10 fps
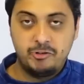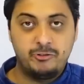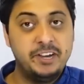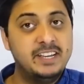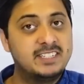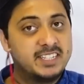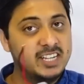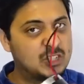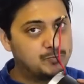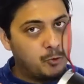
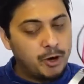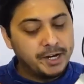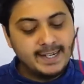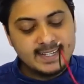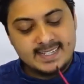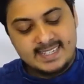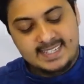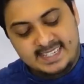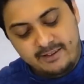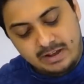
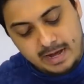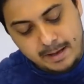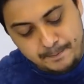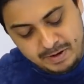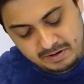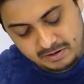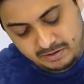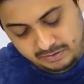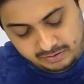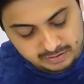26.7
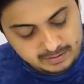amperes.